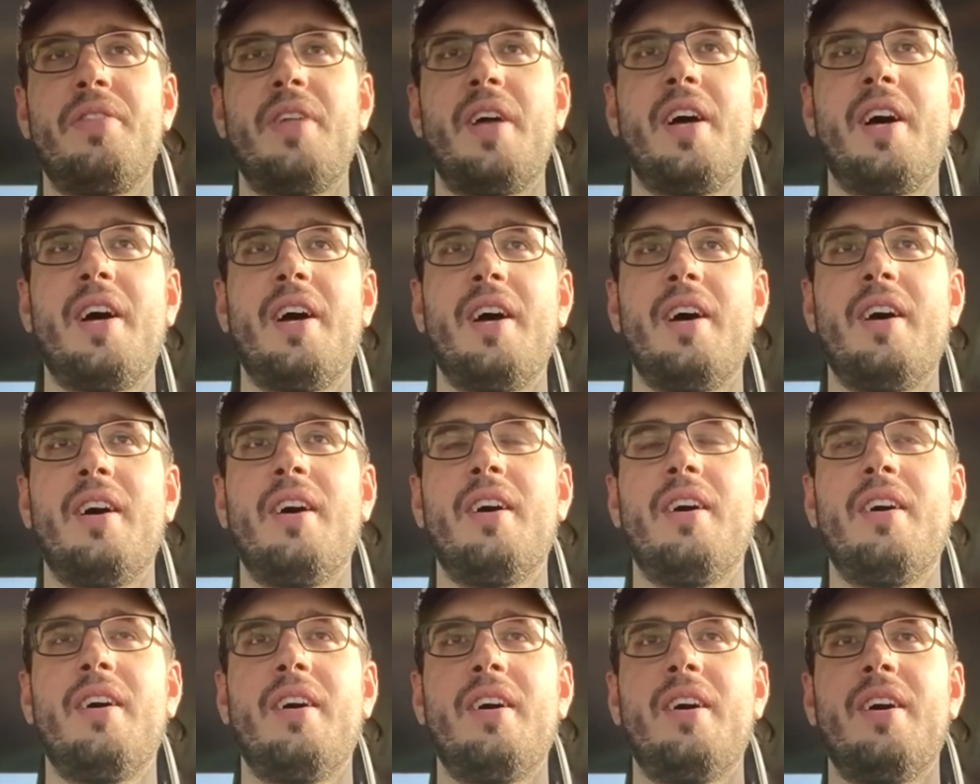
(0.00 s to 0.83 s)

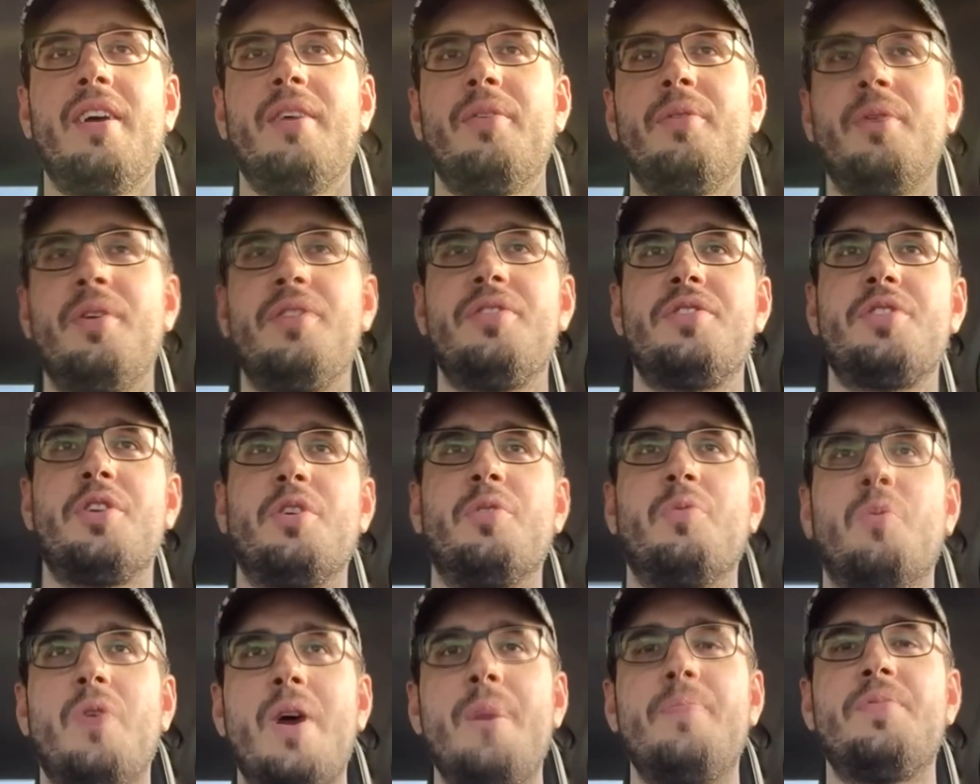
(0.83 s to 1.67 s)

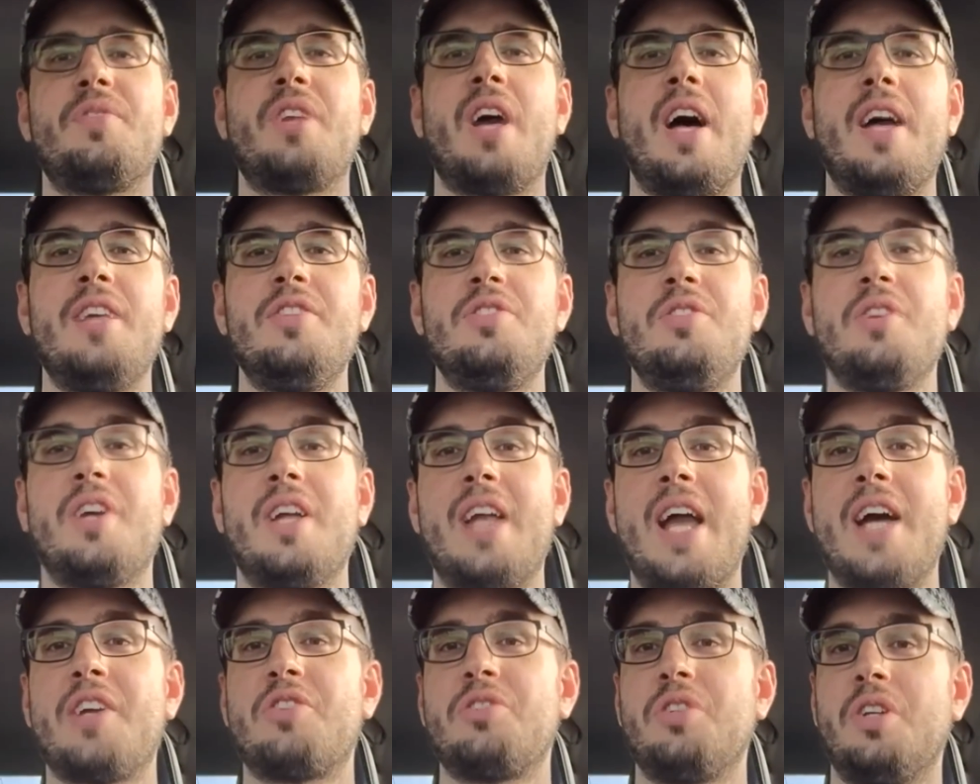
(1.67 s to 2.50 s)
certain websites, you
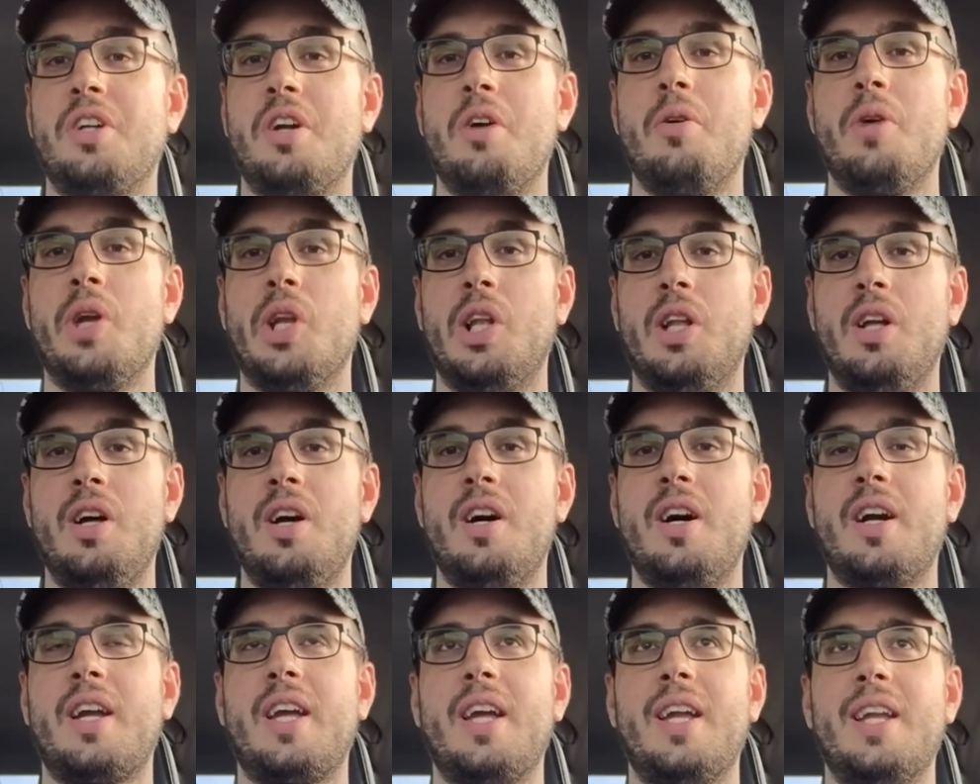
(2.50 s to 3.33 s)
can actually go and
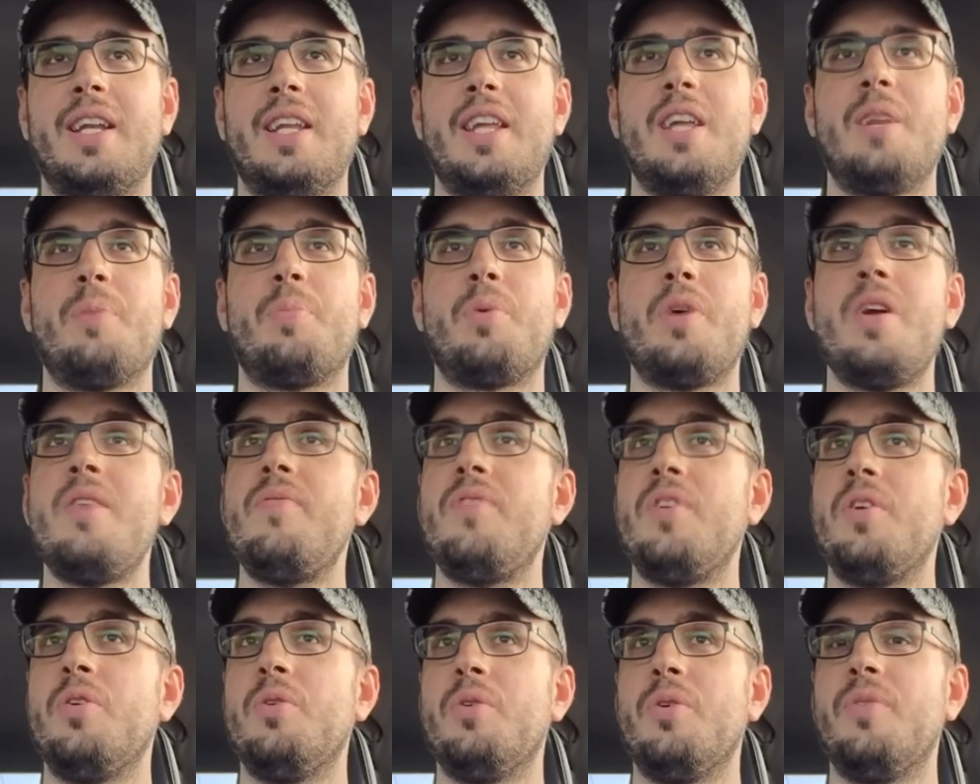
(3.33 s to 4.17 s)
look and get a
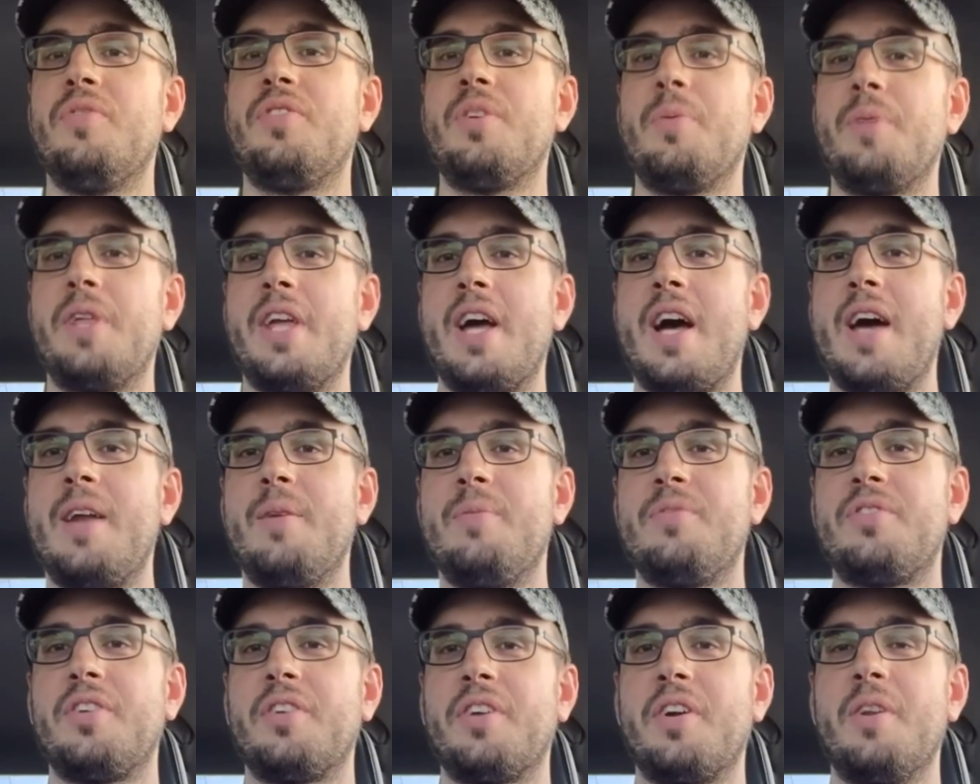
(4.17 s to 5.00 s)
preview of some of the
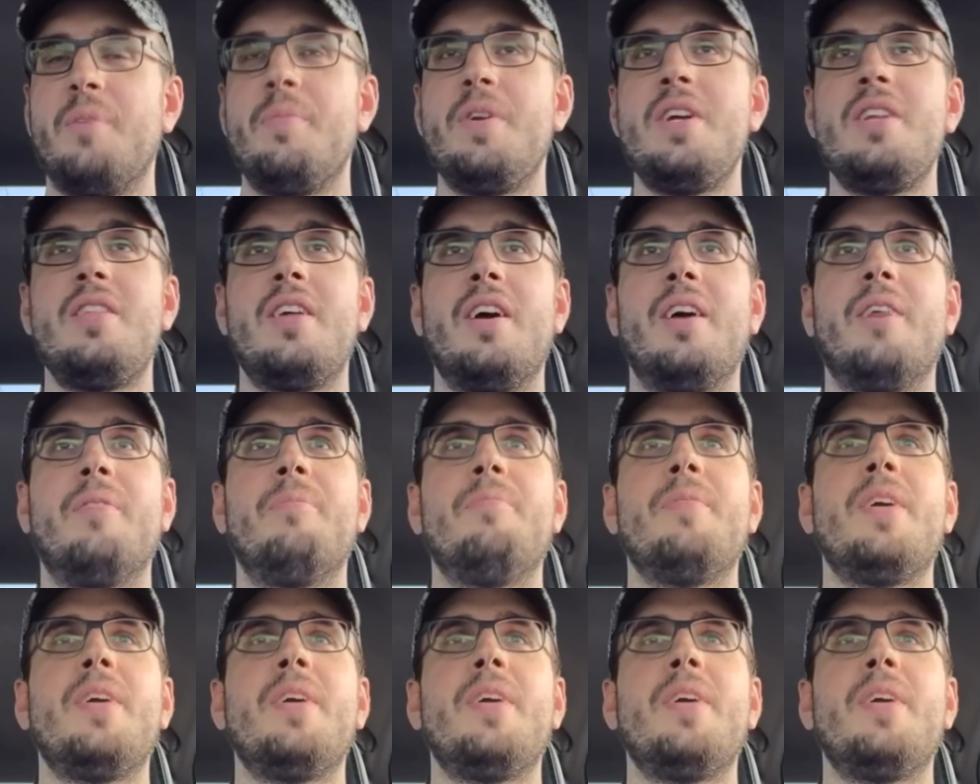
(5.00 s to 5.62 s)
items that are going to be there.